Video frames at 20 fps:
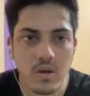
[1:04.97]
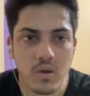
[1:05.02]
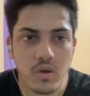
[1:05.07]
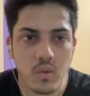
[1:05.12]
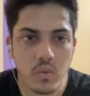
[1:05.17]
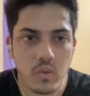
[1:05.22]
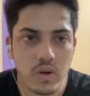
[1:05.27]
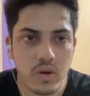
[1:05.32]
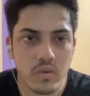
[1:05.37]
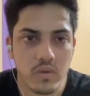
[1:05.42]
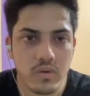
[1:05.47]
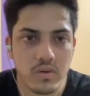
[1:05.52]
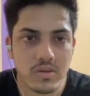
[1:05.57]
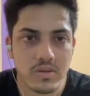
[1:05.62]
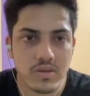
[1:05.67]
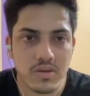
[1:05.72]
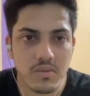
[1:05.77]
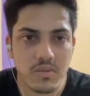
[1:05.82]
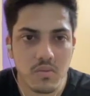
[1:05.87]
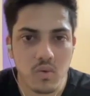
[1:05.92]
we could
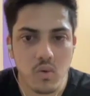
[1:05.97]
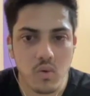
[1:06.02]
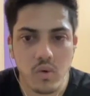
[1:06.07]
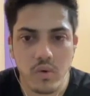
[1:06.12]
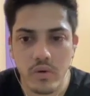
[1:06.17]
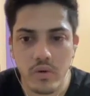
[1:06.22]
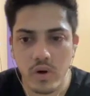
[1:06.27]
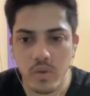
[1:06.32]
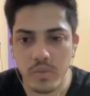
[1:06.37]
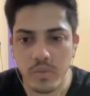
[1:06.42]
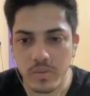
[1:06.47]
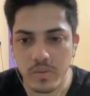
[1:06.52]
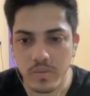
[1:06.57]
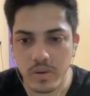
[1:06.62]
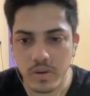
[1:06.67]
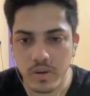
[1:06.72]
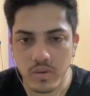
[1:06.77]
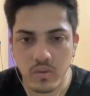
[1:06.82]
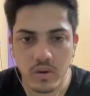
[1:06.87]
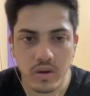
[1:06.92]
see more drop in
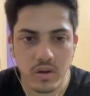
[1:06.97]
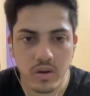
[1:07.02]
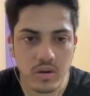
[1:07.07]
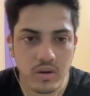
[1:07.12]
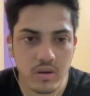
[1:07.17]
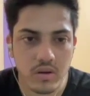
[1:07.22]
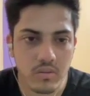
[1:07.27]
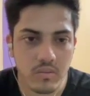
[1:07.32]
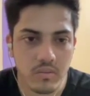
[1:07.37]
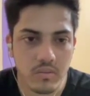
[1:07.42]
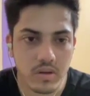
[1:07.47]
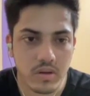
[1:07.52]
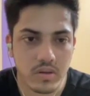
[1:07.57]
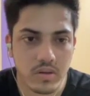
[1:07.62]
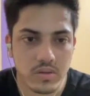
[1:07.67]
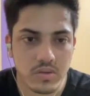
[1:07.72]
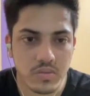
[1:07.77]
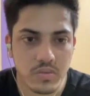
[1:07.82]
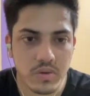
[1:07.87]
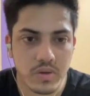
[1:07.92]
Bitcoin,
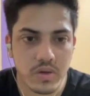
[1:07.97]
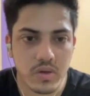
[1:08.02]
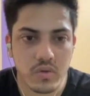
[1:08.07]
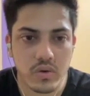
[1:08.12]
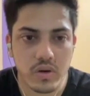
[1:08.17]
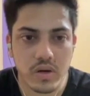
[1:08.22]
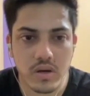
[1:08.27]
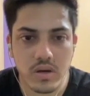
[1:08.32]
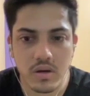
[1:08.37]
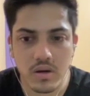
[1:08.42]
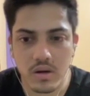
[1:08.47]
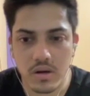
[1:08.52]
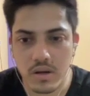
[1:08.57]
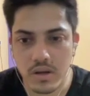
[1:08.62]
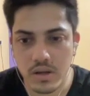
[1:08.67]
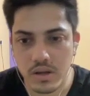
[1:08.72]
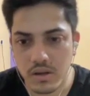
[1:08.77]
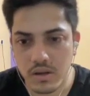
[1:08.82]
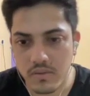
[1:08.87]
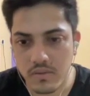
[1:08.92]
because Bitcoin,
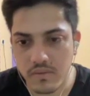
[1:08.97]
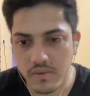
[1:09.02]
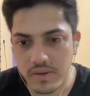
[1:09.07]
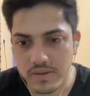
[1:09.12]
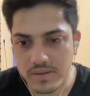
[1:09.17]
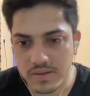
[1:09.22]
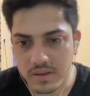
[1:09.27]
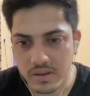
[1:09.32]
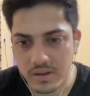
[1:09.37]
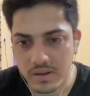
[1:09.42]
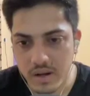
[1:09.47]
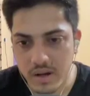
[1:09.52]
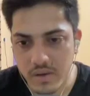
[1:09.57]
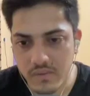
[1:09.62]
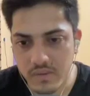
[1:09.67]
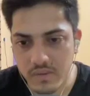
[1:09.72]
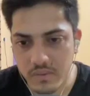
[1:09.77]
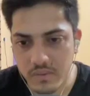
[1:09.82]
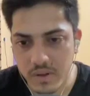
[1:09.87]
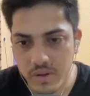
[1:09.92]
like if I see the
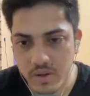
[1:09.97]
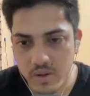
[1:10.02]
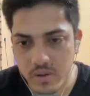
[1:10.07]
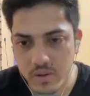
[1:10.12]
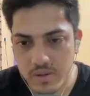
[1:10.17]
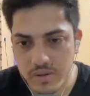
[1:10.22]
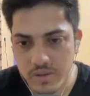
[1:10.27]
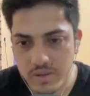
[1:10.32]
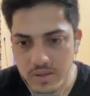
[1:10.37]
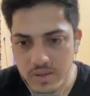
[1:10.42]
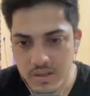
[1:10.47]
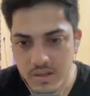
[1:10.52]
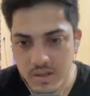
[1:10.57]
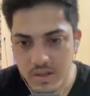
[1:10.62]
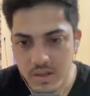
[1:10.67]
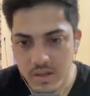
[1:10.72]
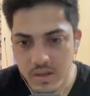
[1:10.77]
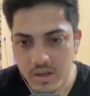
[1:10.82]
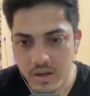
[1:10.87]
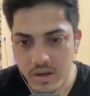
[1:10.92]
graph in Bitcoin, see,
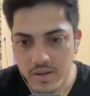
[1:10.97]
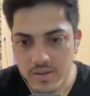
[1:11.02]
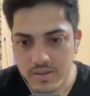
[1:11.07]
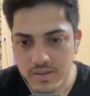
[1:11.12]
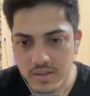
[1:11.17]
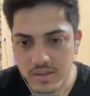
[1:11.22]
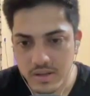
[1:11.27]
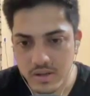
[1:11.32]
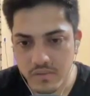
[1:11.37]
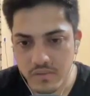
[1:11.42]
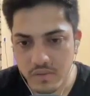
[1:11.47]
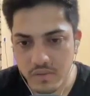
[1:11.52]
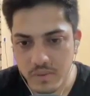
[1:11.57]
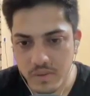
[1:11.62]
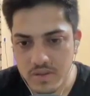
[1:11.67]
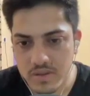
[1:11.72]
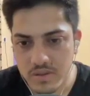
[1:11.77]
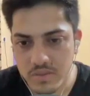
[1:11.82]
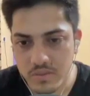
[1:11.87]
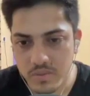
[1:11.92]
it's the
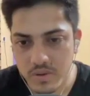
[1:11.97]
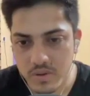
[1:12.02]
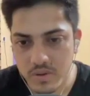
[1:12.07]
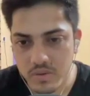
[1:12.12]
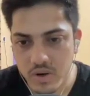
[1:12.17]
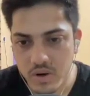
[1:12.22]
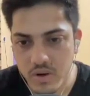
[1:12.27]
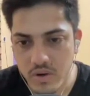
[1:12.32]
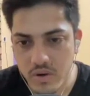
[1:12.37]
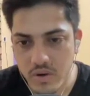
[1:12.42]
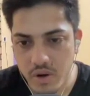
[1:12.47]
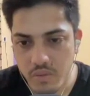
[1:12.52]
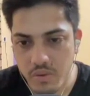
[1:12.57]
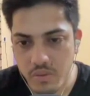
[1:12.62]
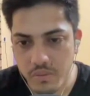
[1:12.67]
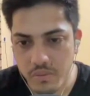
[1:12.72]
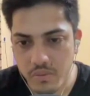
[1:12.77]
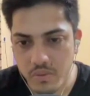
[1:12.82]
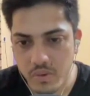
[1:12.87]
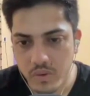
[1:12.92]
confirmation Bitcoin drop
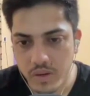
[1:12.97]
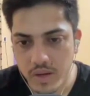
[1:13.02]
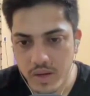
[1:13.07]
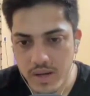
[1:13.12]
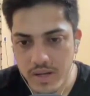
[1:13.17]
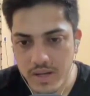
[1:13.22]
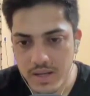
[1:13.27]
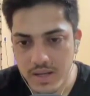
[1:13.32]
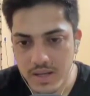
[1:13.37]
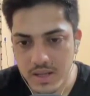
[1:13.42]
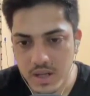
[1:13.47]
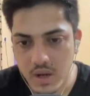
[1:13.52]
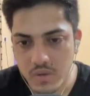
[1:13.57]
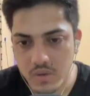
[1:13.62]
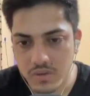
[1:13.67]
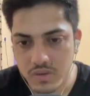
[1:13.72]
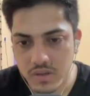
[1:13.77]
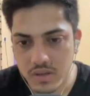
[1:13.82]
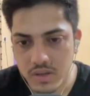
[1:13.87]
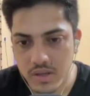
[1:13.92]
up to
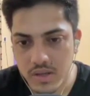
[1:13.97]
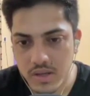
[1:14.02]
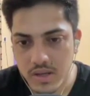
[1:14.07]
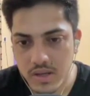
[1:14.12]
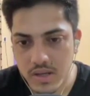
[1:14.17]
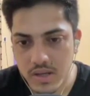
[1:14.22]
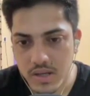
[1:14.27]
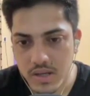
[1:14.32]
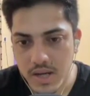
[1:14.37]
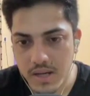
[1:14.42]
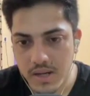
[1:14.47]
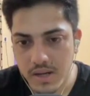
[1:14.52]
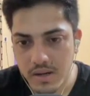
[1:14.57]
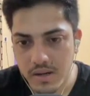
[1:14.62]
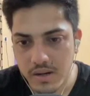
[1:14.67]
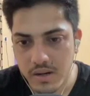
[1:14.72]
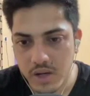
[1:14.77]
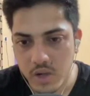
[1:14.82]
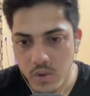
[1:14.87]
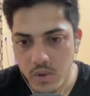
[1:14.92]

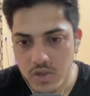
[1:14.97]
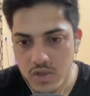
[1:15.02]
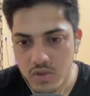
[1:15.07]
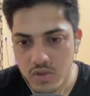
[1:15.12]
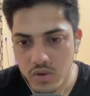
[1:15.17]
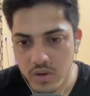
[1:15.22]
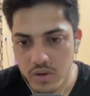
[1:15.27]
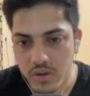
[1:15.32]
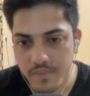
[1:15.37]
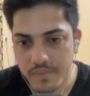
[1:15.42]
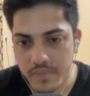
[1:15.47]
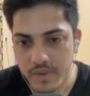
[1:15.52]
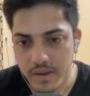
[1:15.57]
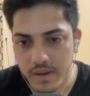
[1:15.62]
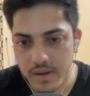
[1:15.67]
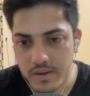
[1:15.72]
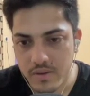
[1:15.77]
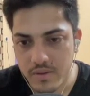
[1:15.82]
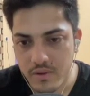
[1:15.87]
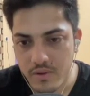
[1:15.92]
$18,800,
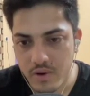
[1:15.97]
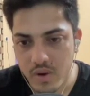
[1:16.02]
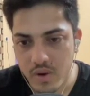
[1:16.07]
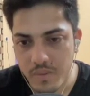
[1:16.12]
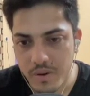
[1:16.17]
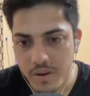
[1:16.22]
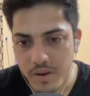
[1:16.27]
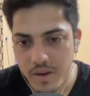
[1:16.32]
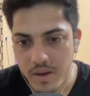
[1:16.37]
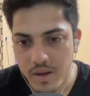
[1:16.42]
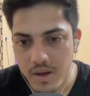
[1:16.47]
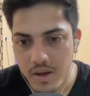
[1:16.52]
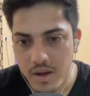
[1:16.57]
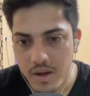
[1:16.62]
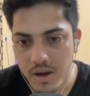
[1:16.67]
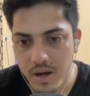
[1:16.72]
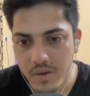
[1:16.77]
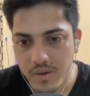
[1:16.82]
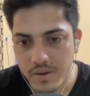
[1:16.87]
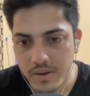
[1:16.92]
it dropped
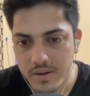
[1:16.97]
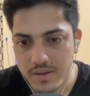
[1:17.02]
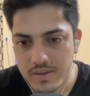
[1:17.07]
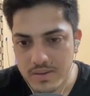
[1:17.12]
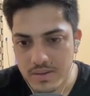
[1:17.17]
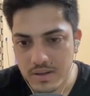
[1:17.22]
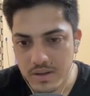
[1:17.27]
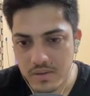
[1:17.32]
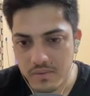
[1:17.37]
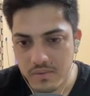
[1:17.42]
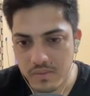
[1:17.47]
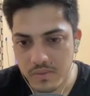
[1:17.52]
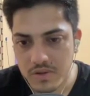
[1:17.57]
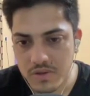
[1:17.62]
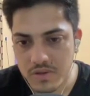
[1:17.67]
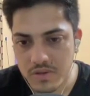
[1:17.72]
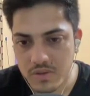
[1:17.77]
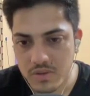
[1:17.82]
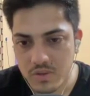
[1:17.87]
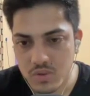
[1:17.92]
and now it is
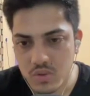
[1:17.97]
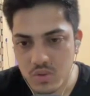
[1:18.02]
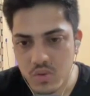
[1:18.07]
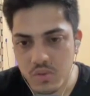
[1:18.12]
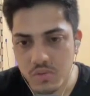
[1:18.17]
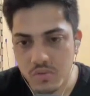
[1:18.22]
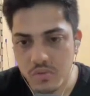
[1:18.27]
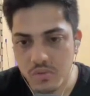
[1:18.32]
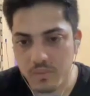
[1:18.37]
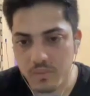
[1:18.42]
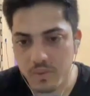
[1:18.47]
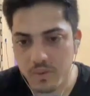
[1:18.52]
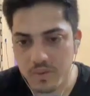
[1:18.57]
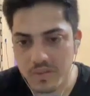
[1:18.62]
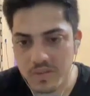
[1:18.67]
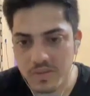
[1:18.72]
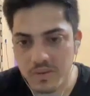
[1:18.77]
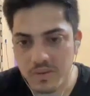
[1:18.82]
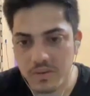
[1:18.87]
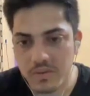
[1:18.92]
confirmation. So
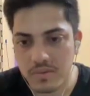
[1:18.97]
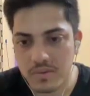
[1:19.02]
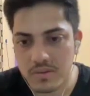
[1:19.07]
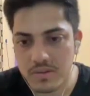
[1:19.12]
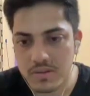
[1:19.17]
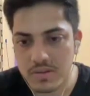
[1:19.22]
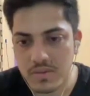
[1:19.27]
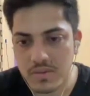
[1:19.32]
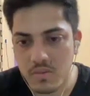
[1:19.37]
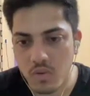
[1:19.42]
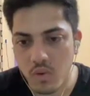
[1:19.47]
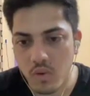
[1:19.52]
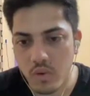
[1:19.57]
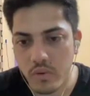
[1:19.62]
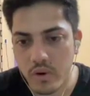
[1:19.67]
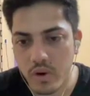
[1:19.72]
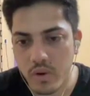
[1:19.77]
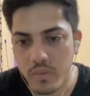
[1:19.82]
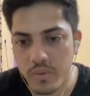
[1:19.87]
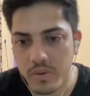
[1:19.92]
possibly we'll see more
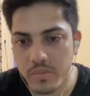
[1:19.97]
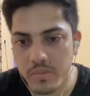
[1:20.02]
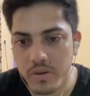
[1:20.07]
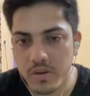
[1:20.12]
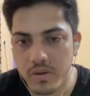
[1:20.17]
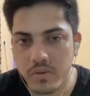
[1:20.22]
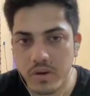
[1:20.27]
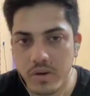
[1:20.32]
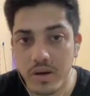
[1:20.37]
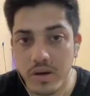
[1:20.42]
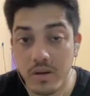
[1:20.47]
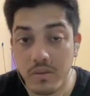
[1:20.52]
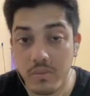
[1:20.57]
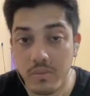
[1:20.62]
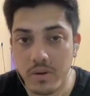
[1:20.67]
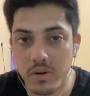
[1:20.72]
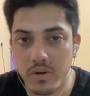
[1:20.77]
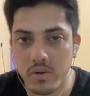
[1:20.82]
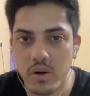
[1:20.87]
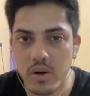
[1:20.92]
drop in Bitcoin, and if
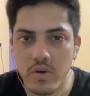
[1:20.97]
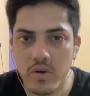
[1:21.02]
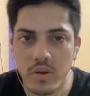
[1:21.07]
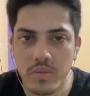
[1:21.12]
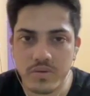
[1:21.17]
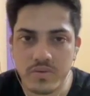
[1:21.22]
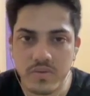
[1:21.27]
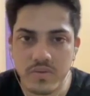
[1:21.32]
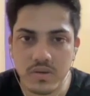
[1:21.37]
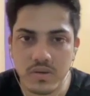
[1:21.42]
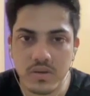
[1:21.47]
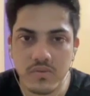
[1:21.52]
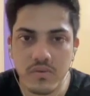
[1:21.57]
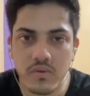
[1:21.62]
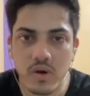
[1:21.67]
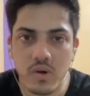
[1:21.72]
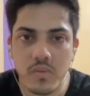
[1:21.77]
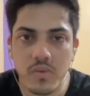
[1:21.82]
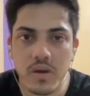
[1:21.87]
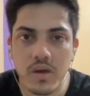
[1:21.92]
Bitcoin drops further
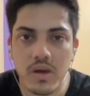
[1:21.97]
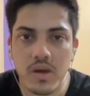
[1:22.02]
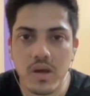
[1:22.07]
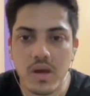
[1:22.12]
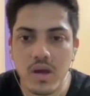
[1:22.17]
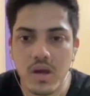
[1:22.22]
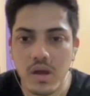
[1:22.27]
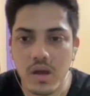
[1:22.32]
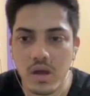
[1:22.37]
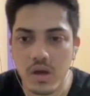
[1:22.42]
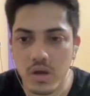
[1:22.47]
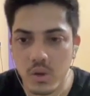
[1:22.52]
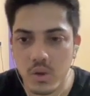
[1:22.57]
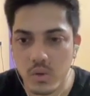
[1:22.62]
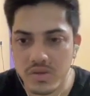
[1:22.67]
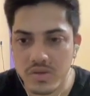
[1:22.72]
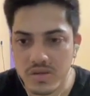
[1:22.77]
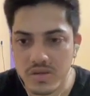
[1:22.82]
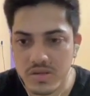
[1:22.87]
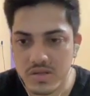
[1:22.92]
from here,
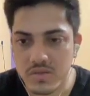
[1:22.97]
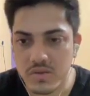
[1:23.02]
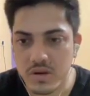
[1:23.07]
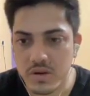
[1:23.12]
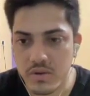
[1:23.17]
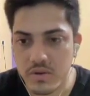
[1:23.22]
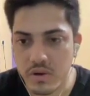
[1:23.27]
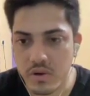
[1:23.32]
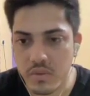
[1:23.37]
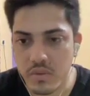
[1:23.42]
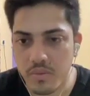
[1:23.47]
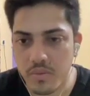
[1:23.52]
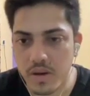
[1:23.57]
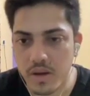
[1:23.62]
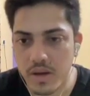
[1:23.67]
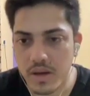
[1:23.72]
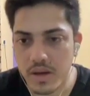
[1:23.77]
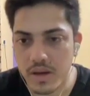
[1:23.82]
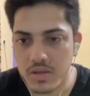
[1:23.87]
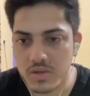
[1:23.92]
USTC will drop
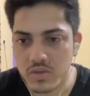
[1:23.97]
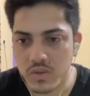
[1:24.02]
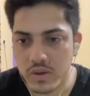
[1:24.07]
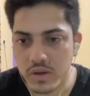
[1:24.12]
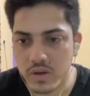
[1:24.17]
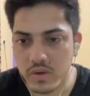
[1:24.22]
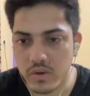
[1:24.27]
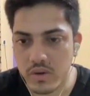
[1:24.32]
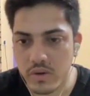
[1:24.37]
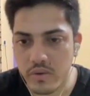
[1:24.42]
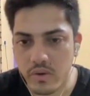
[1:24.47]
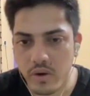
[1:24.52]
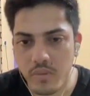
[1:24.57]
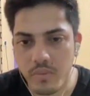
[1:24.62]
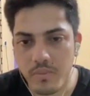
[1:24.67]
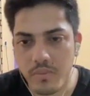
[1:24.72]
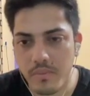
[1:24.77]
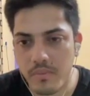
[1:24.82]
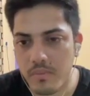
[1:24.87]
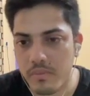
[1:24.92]
as well. It will
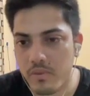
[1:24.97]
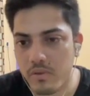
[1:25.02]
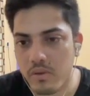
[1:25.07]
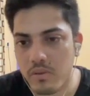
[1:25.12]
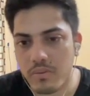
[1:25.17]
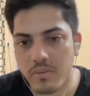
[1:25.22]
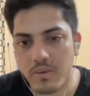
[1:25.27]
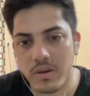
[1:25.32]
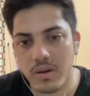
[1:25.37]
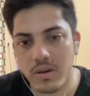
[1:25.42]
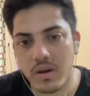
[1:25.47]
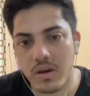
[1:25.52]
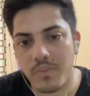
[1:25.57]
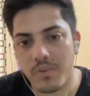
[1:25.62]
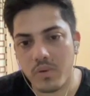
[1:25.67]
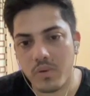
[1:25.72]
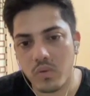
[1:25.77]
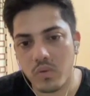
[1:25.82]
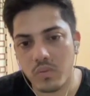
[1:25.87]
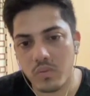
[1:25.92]
drop probably
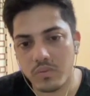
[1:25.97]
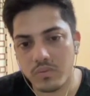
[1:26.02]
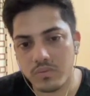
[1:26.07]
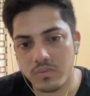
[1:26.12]
up to,